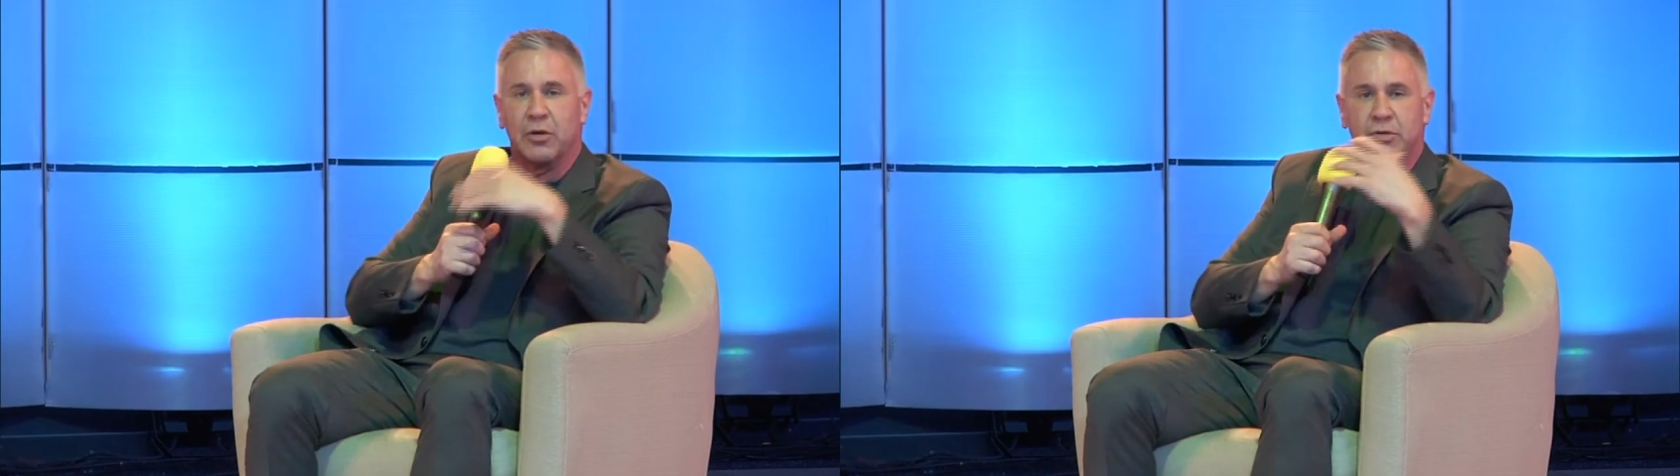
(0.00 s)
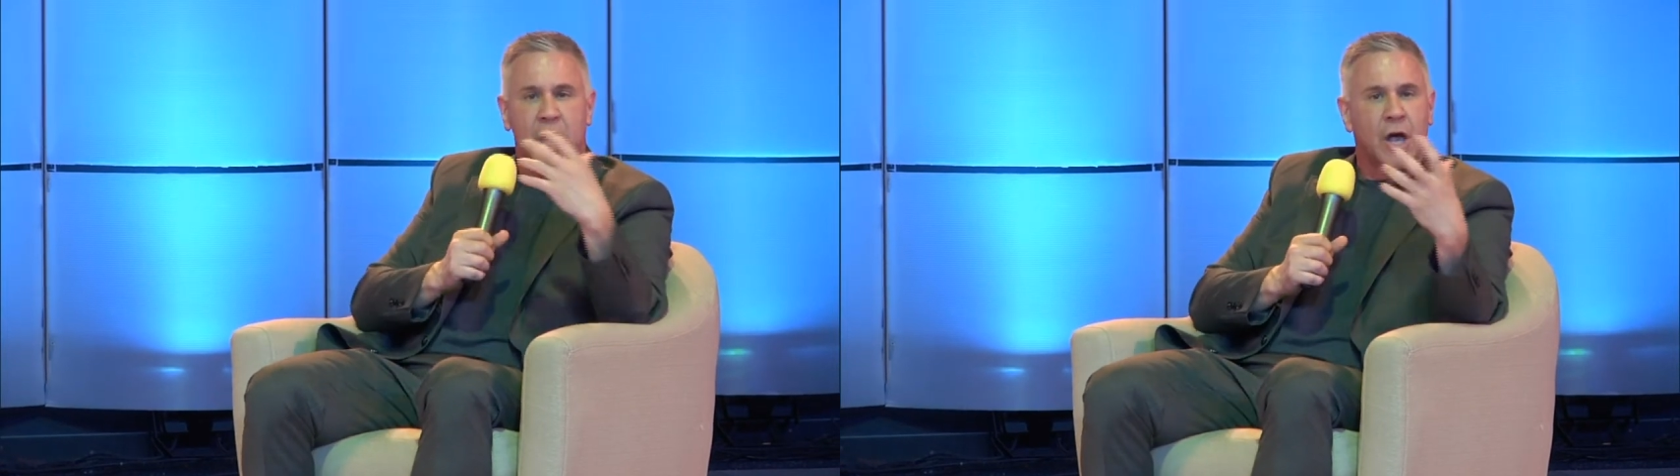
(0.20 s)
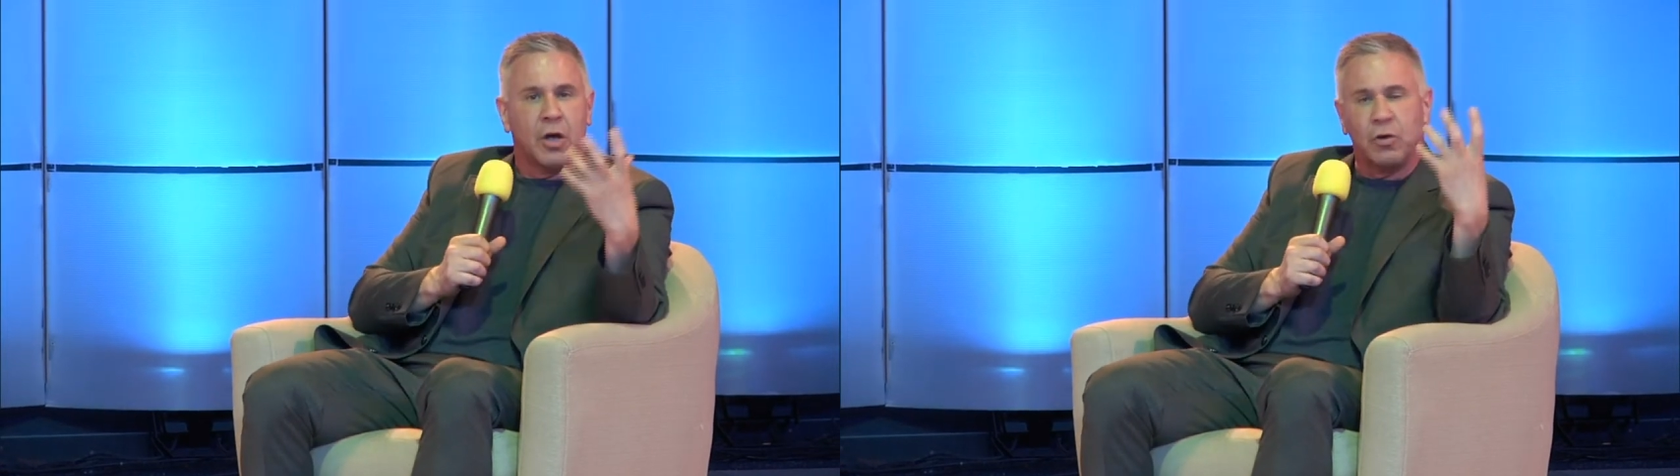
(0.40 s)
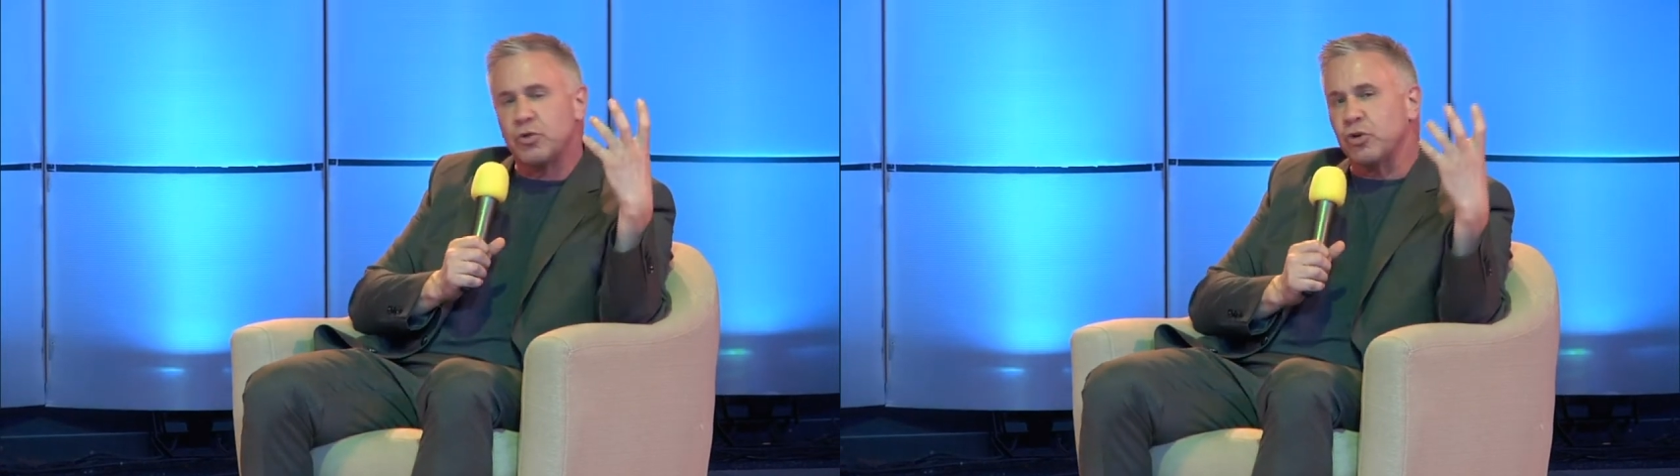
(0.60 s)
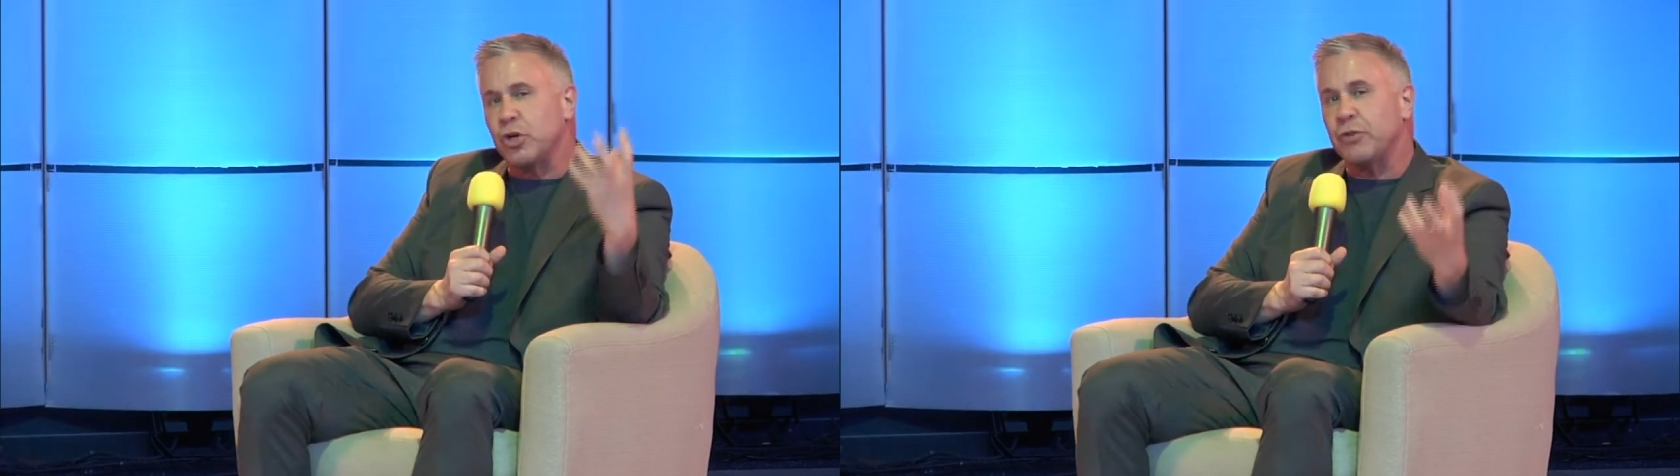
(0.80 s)

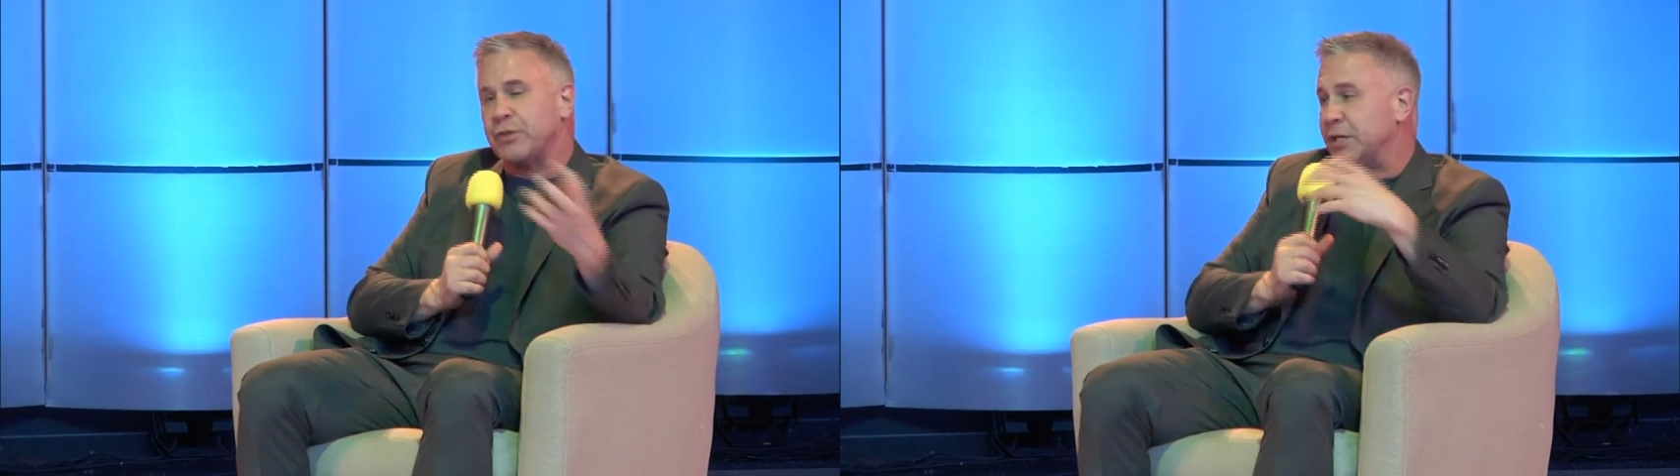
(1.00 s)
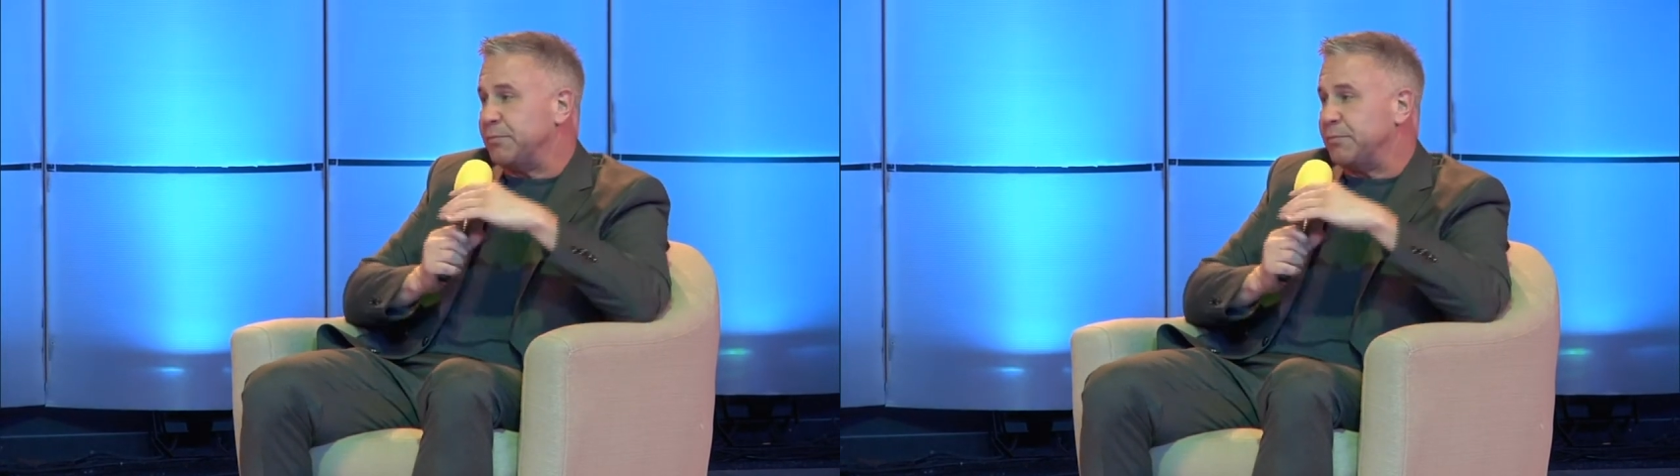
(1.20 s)
Those are good things,